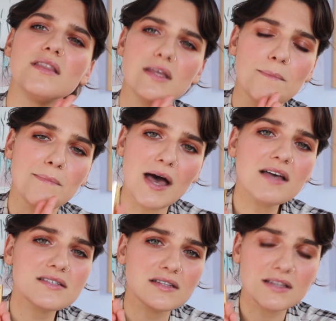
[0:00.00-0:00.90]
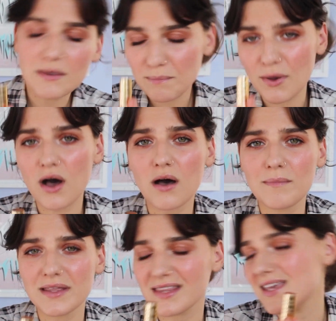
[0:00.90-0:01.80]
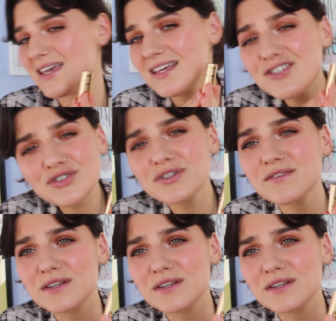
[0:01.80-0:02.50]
the best lip balm in the history